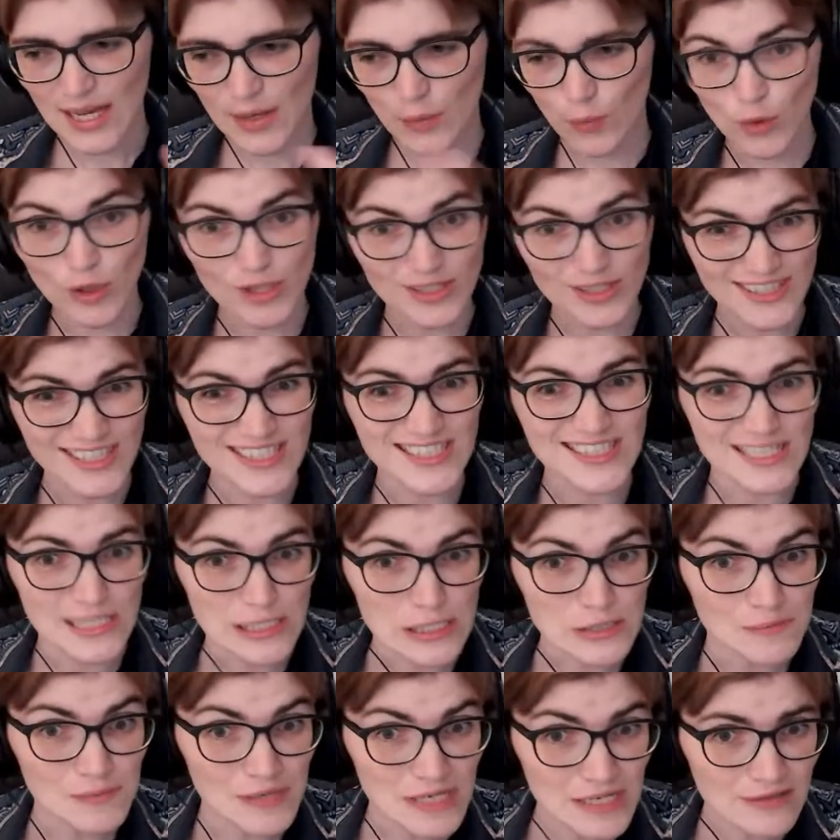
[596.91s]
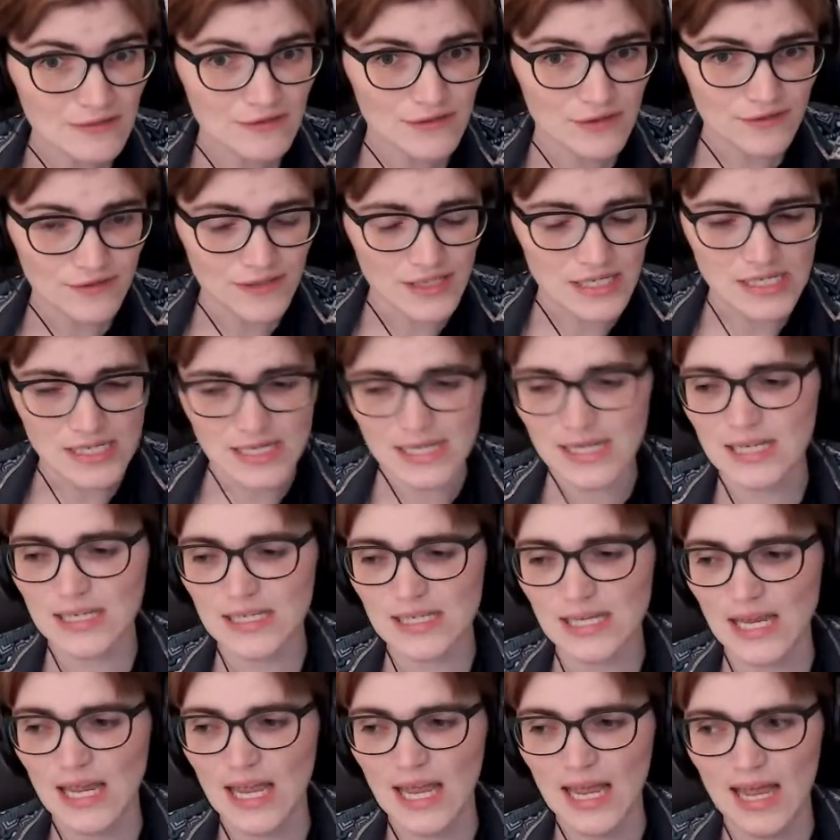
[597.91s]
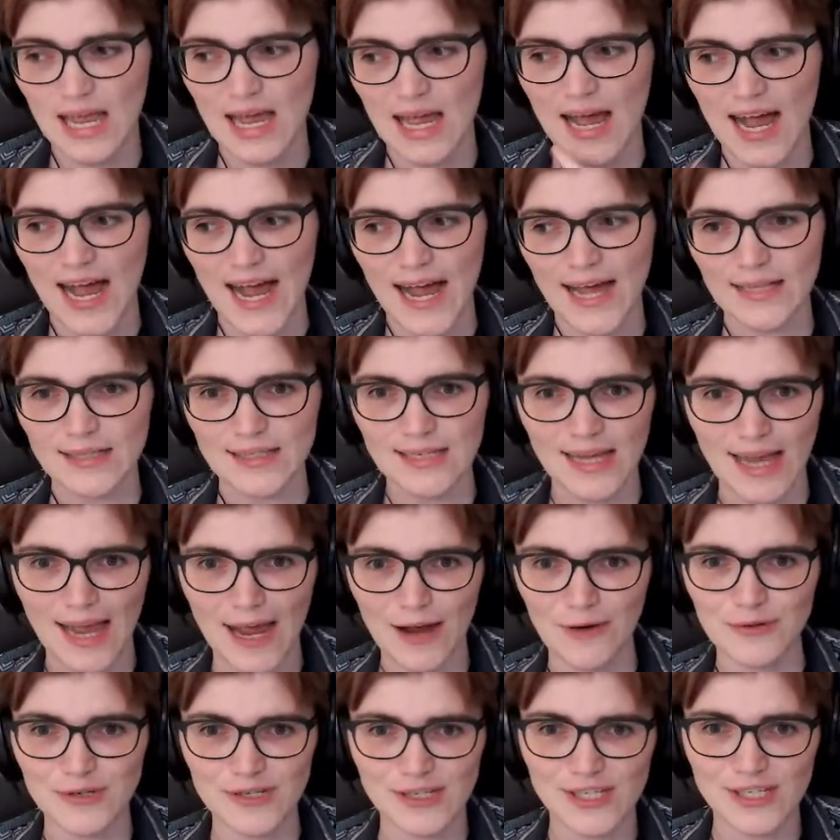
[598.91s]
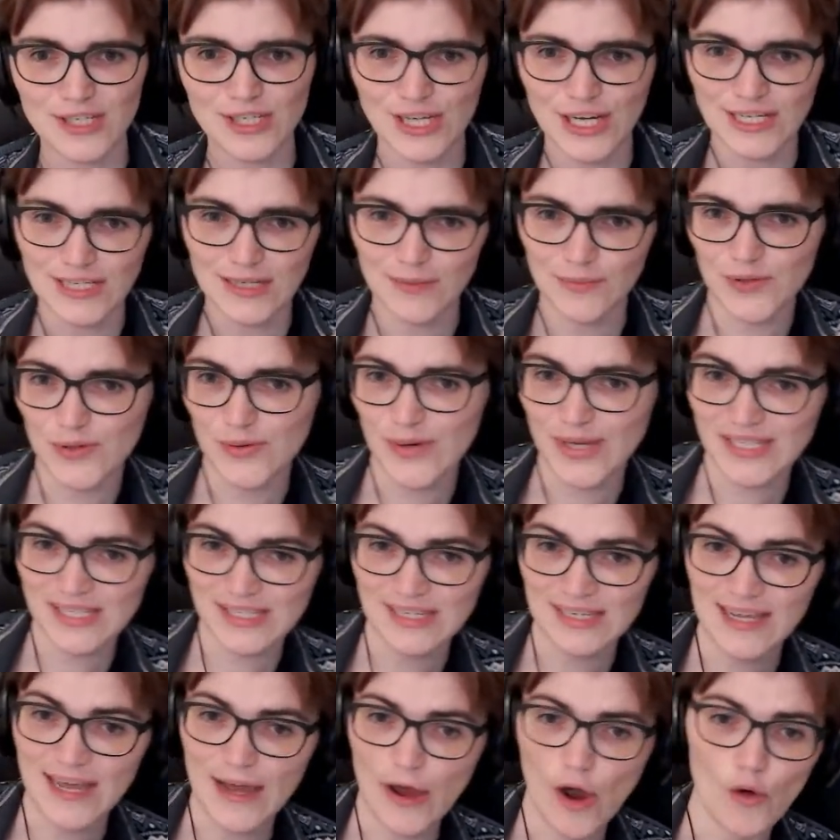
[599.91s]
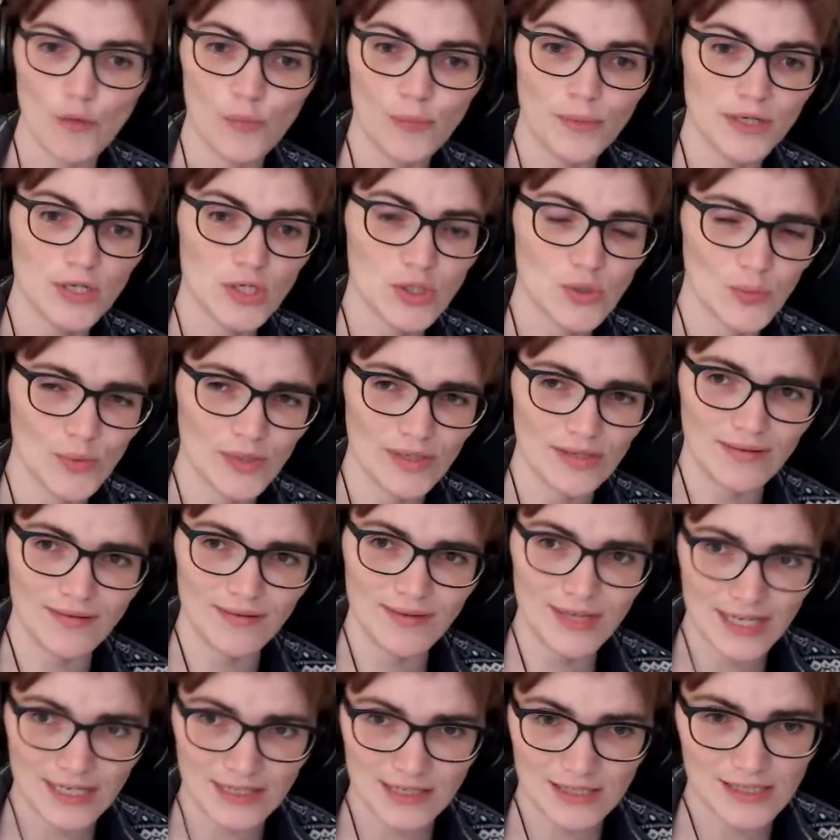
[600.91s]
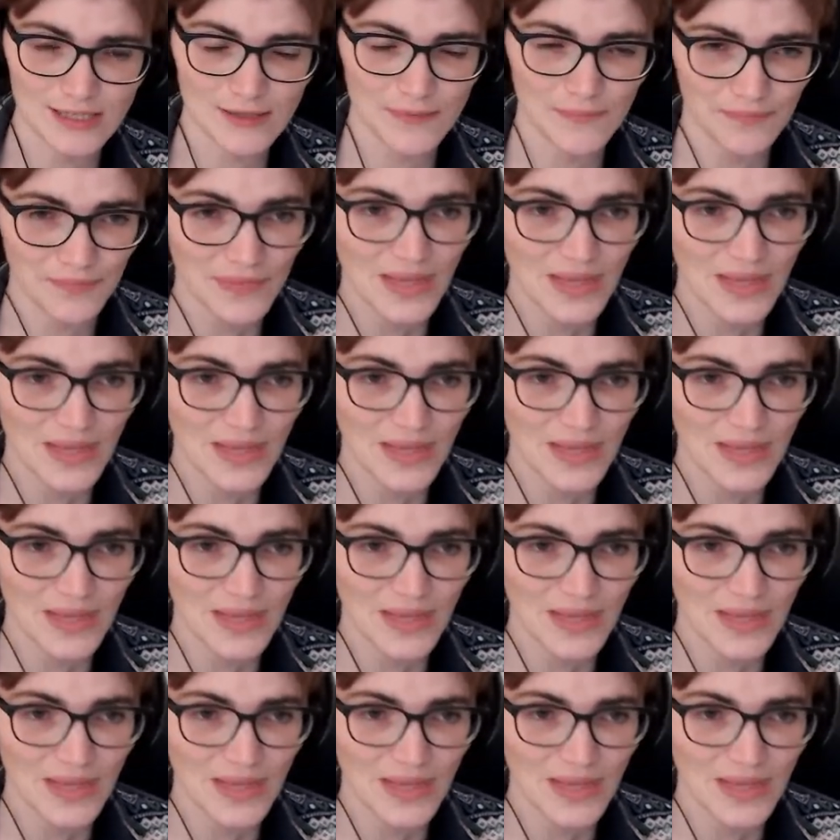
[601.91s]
What does this mean for physics? And how does JWST help us with this?